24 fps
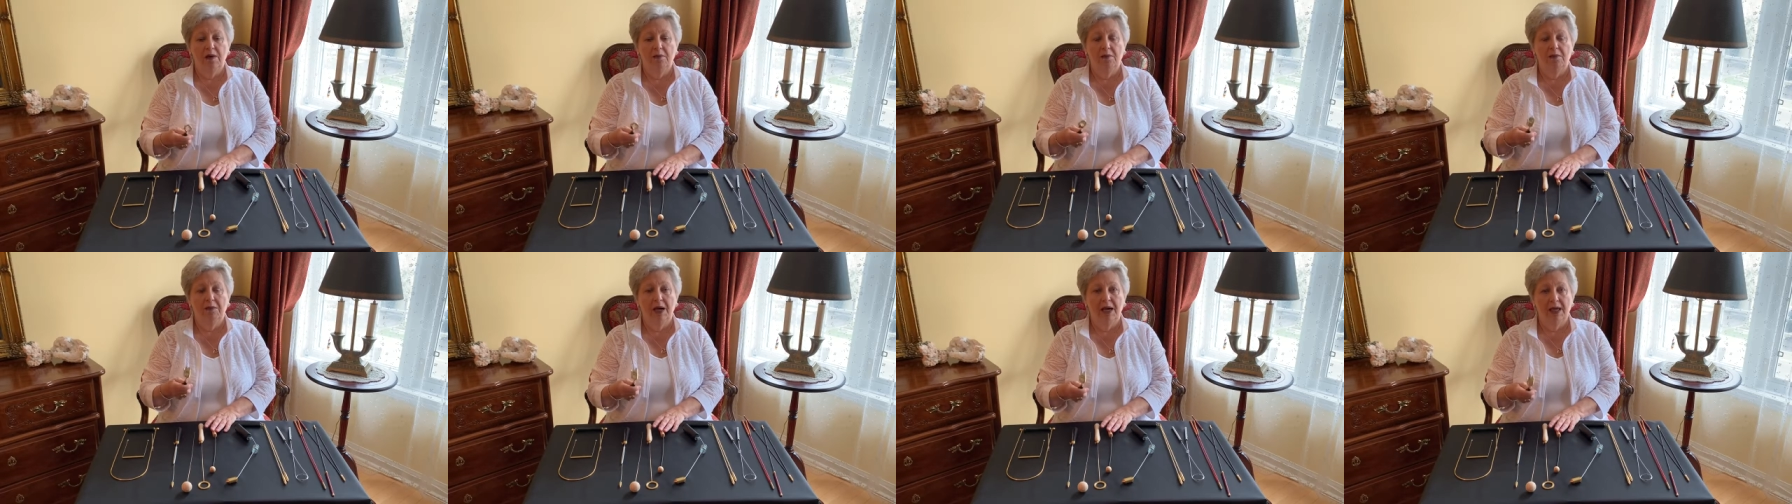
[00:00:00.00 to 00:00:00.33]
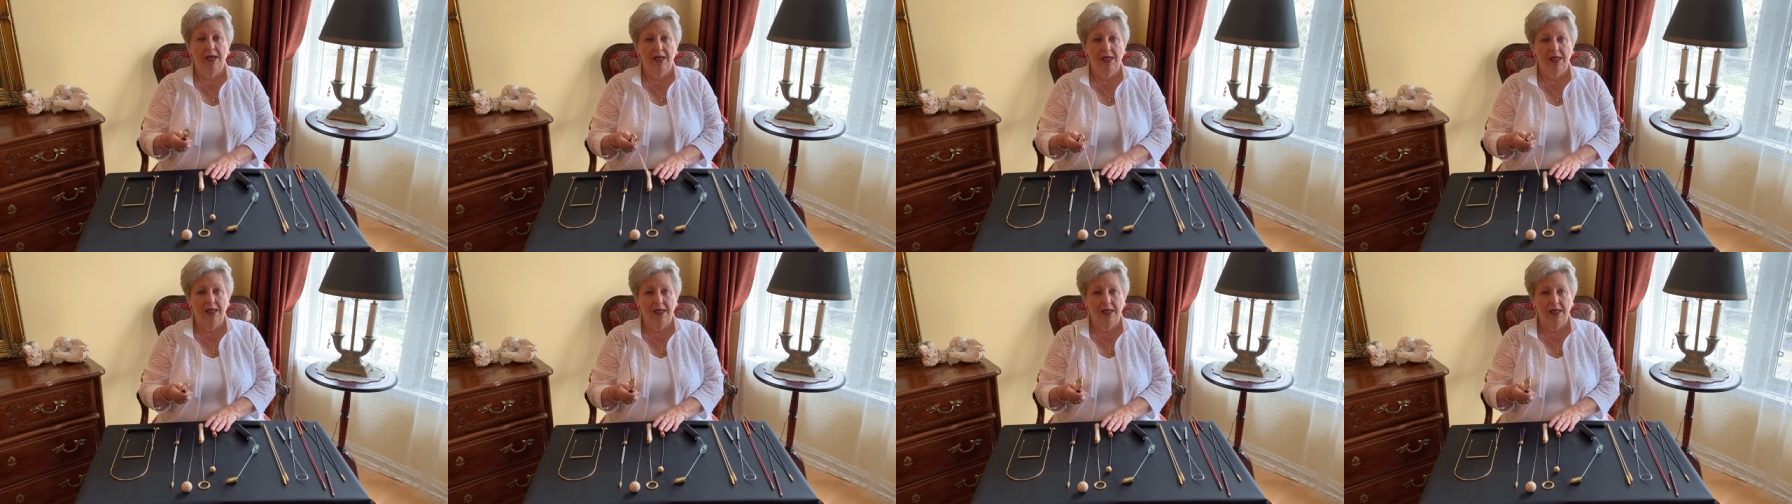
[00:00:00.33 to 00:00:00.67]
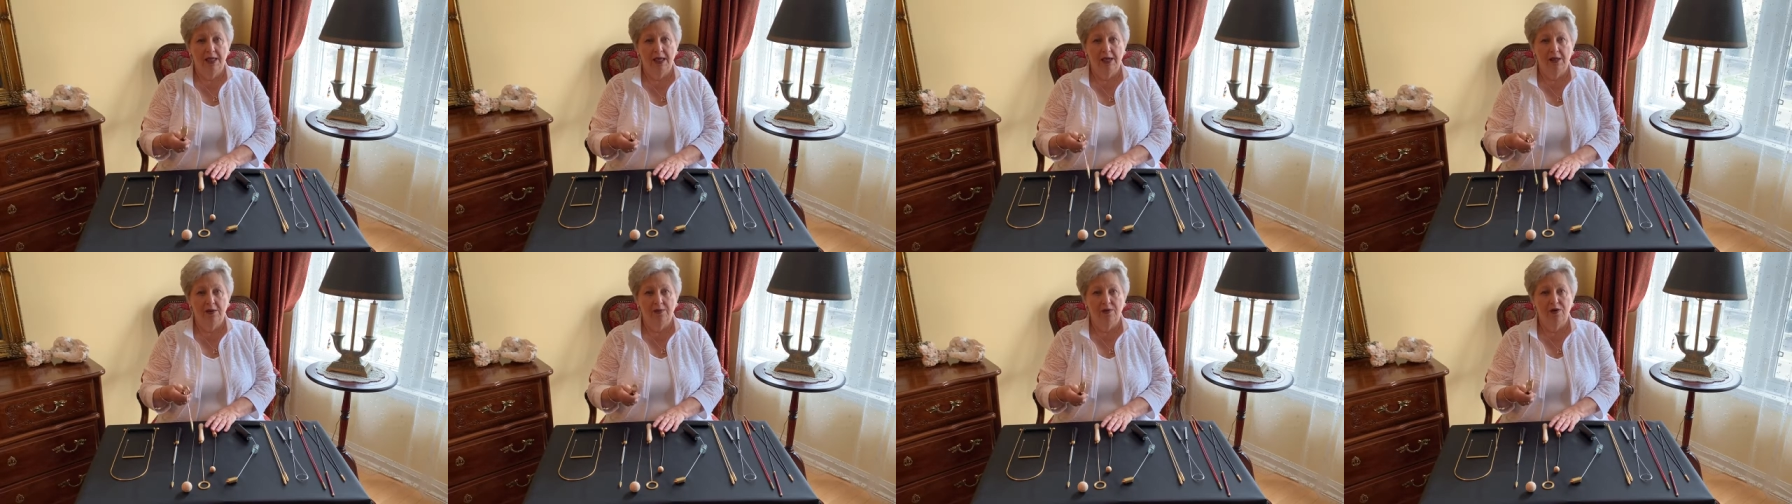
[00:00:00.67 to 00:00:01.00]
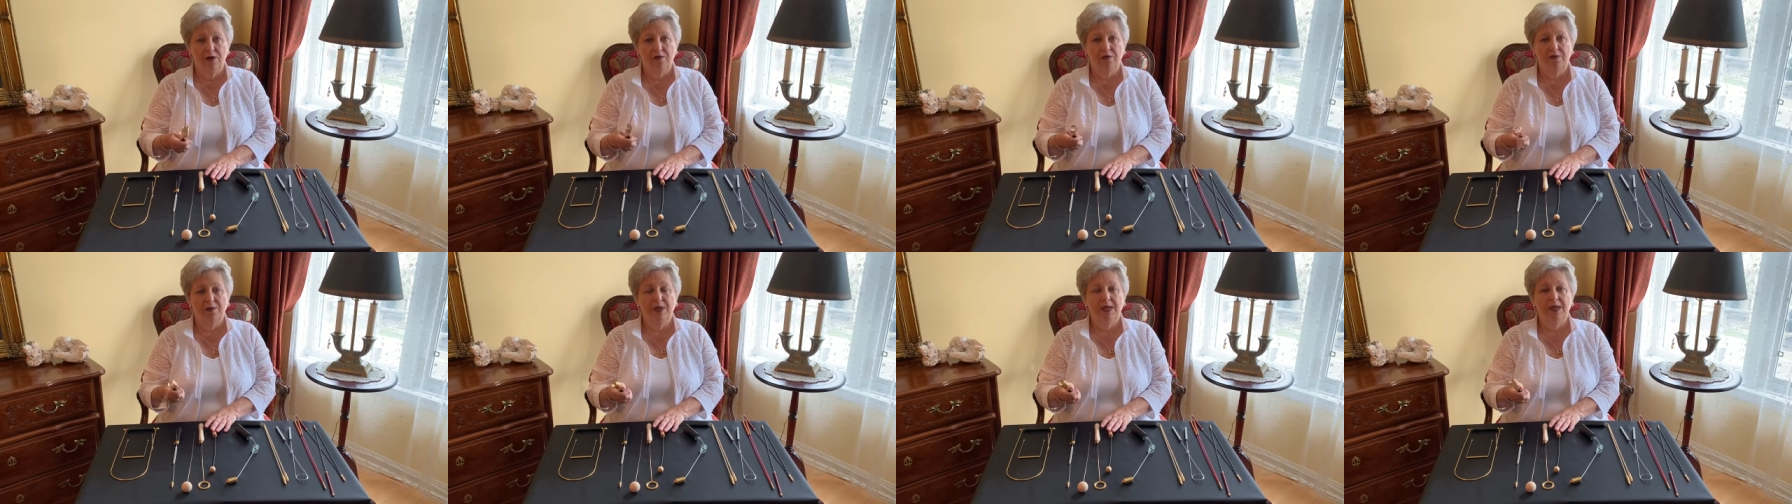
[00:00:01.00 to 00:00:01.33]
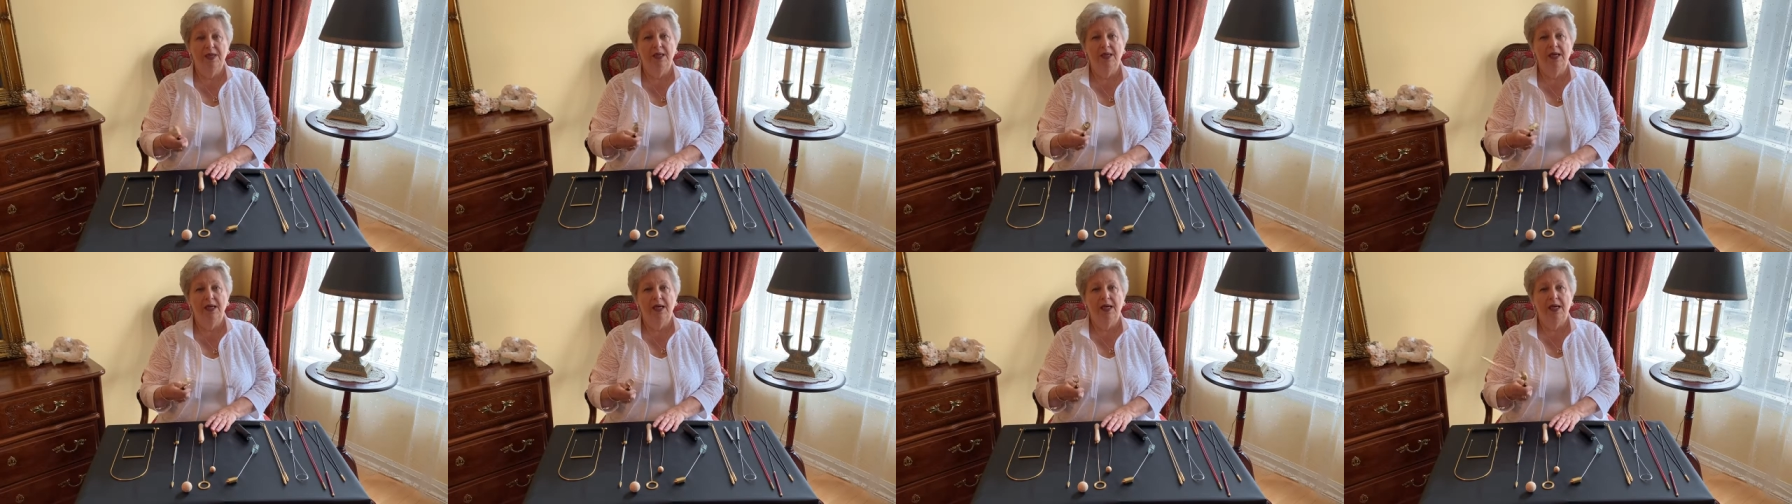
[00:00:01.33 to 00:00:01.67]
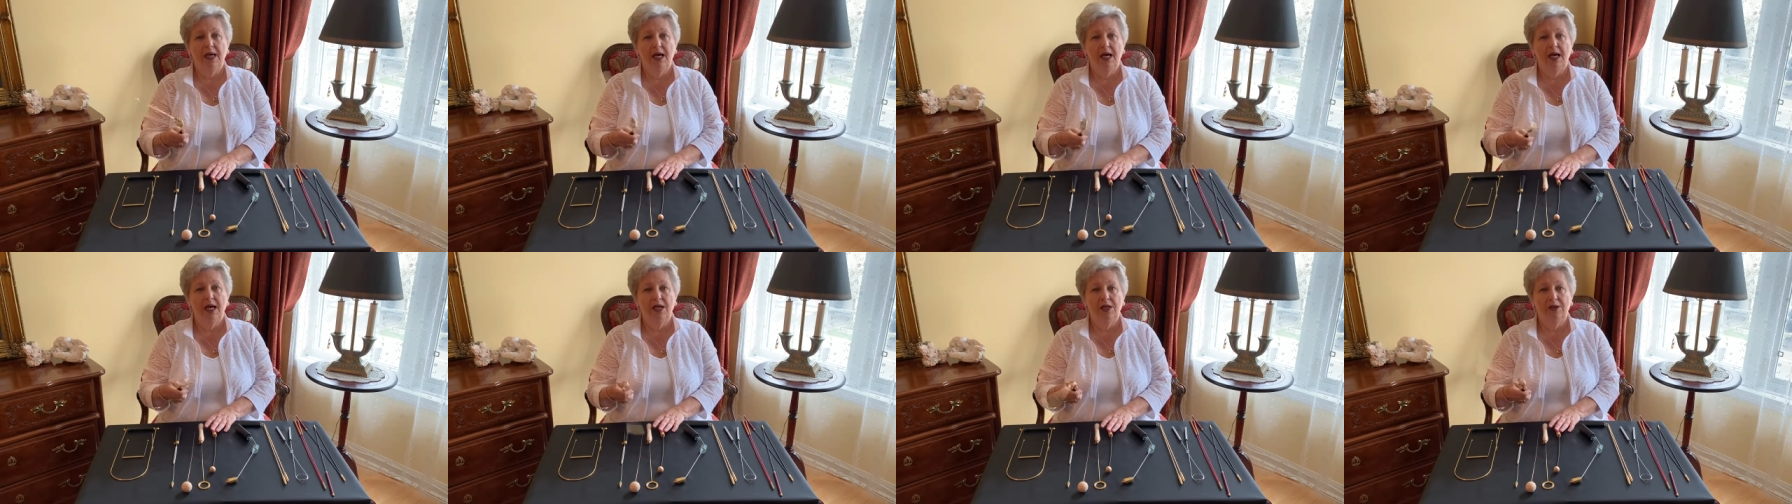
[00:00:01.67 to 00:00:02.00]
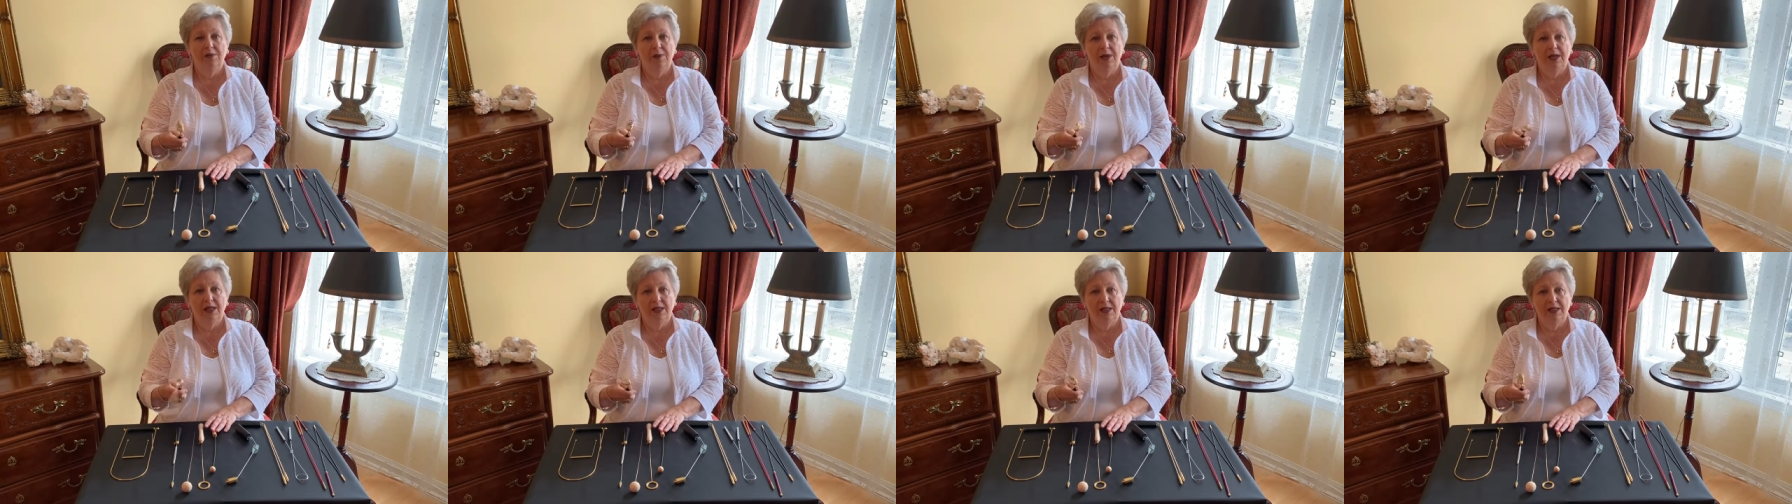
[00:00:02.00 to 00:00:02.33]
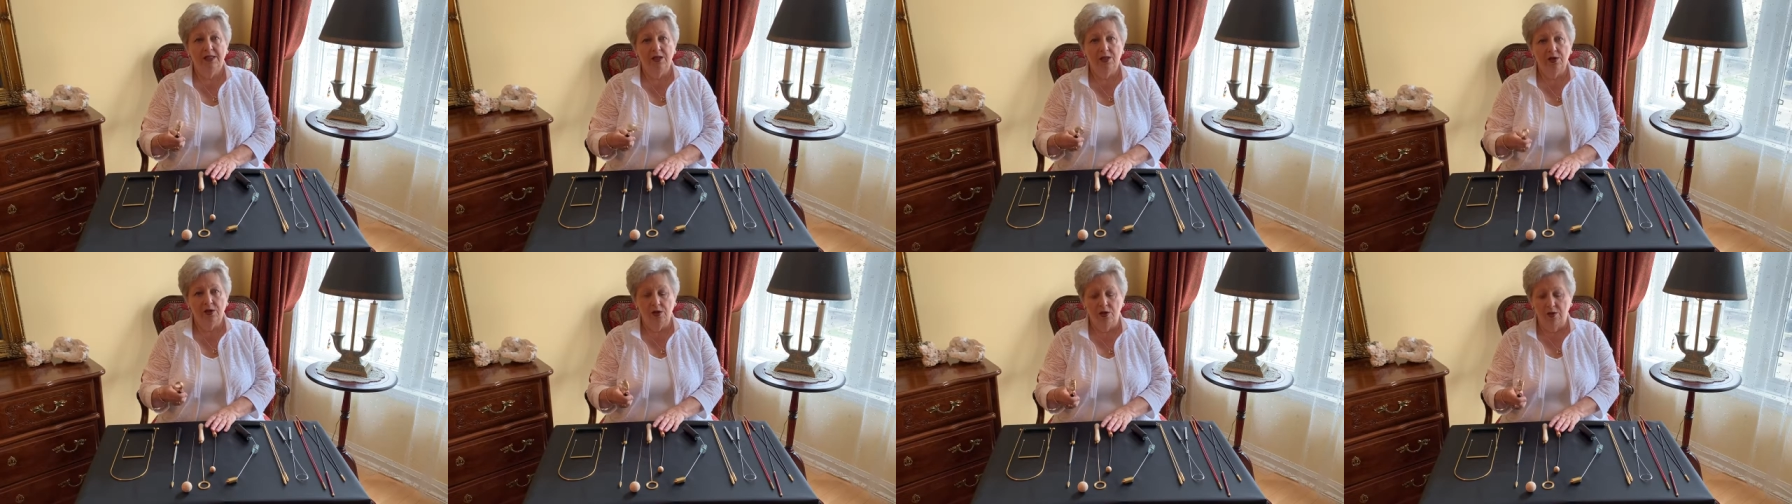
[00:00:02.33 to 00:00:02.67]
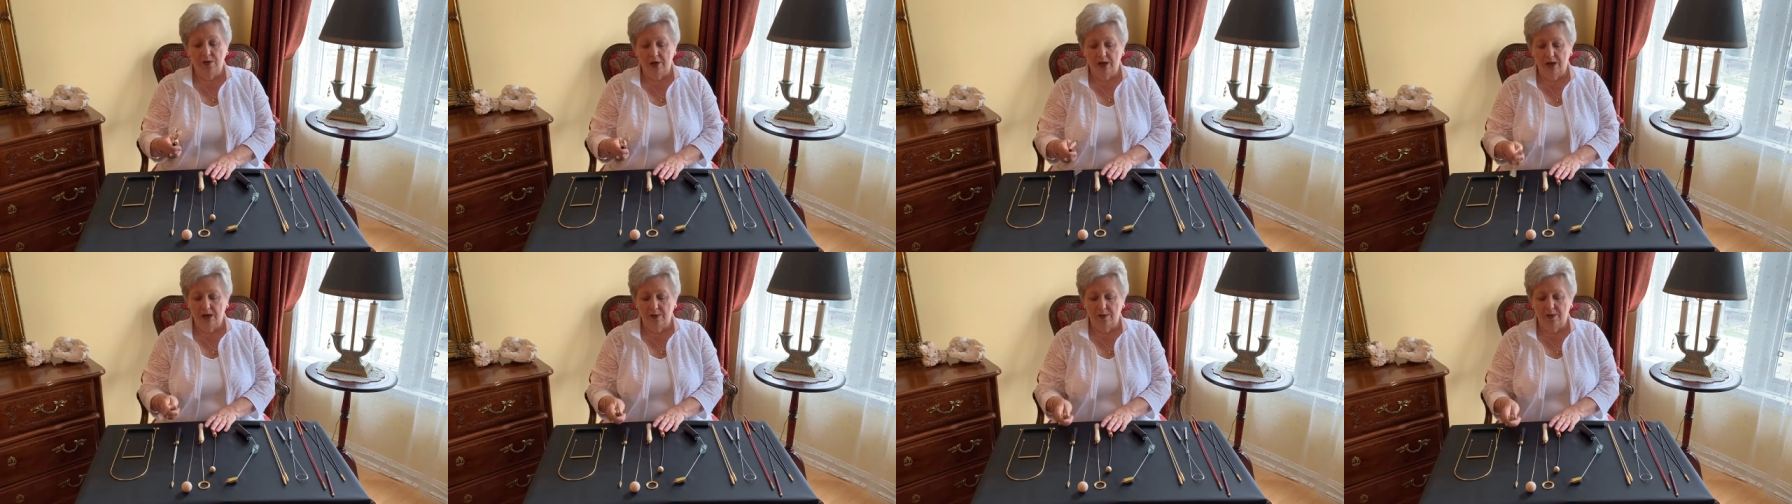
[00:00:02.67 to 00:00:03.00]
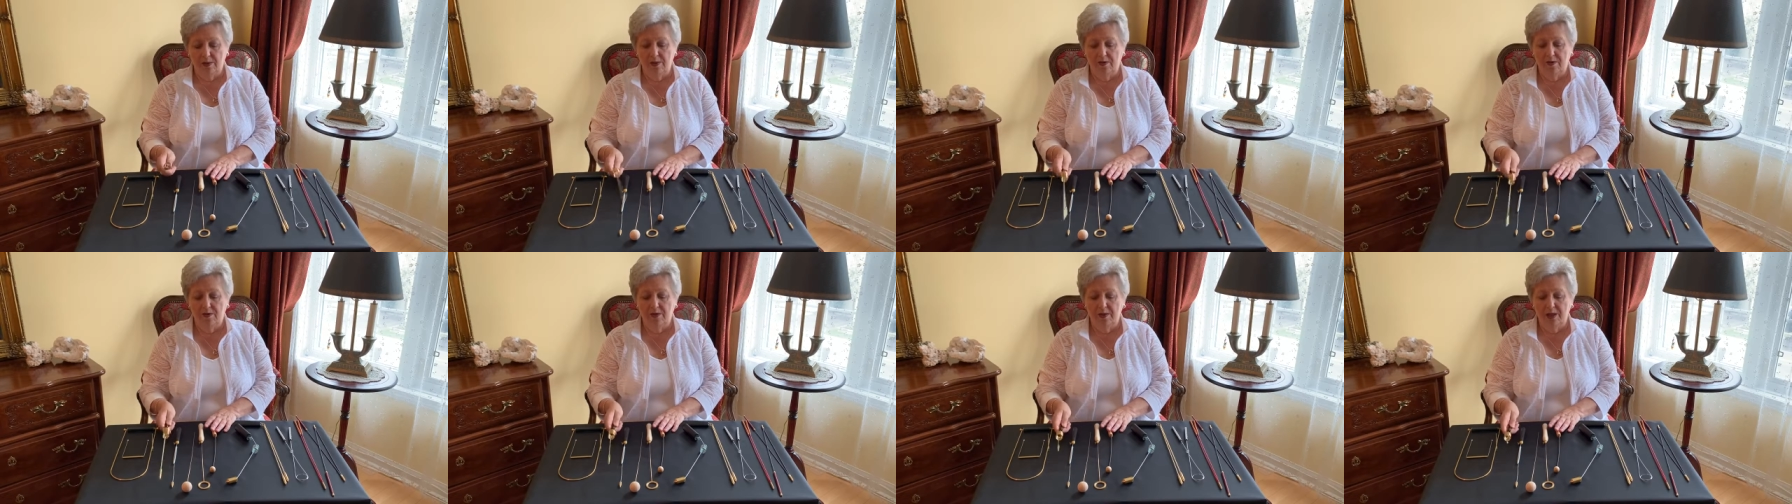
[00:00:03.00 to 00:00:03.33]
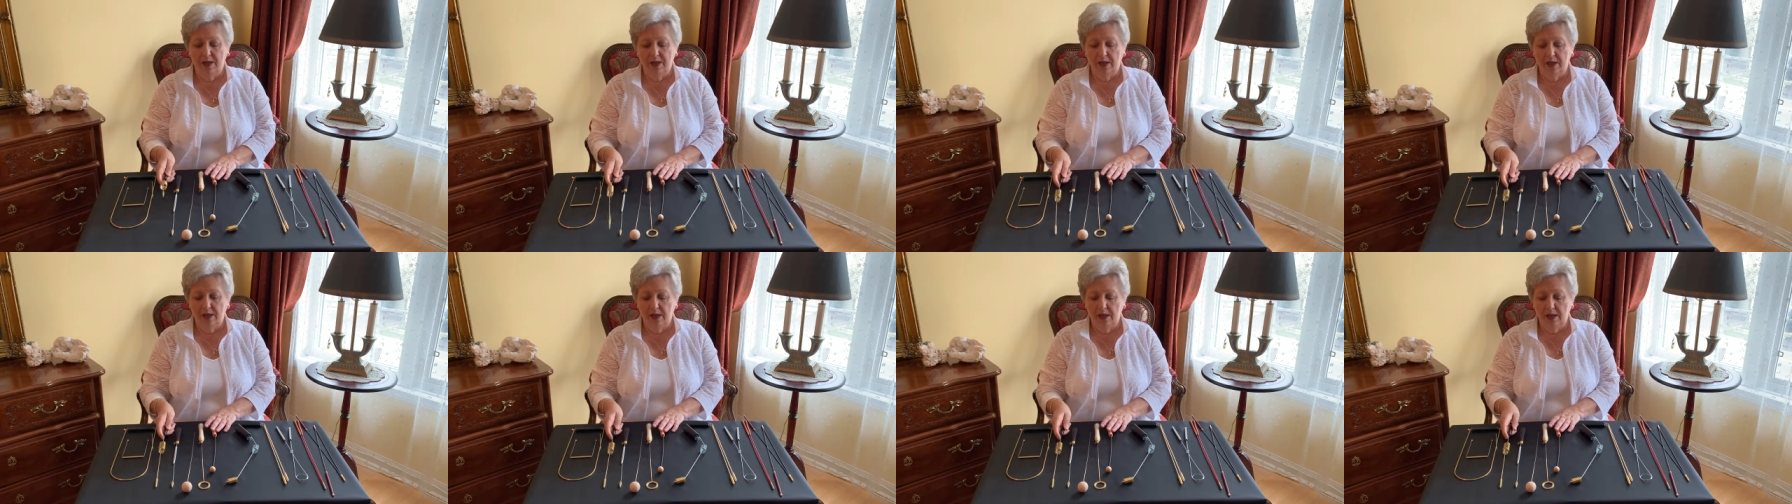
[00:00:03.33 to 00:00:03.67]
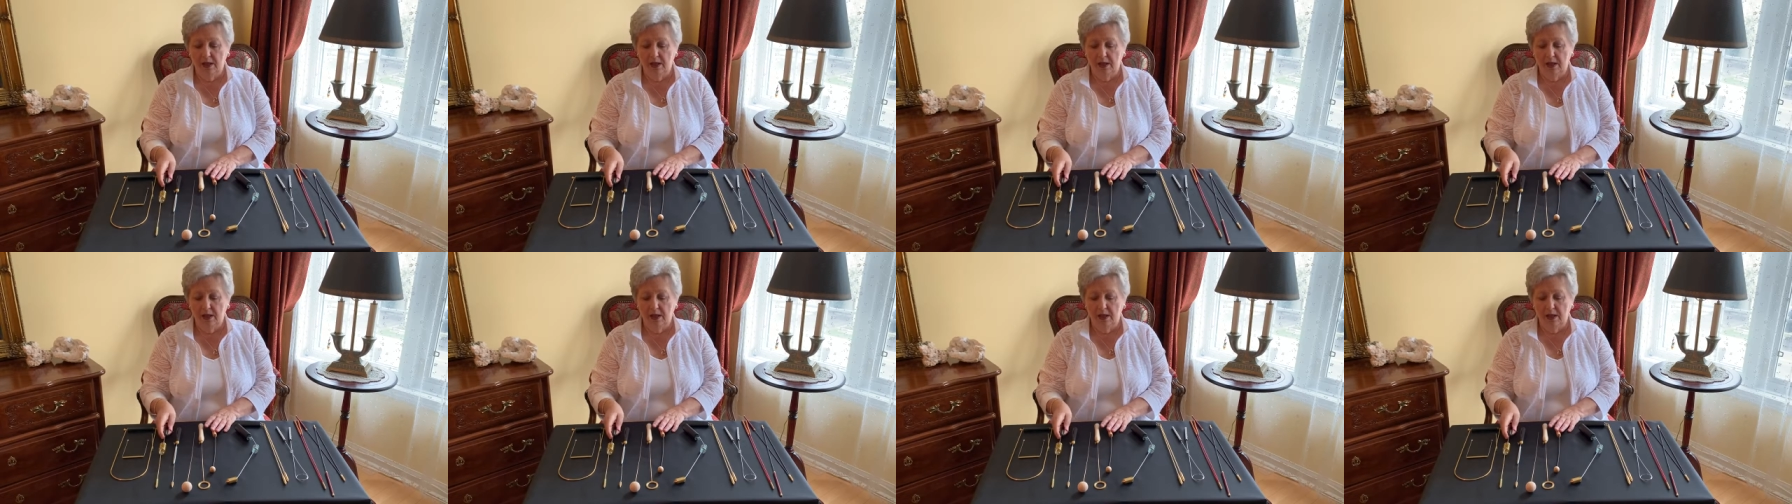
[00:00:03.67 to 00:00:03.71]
by linear movement and by circular movement.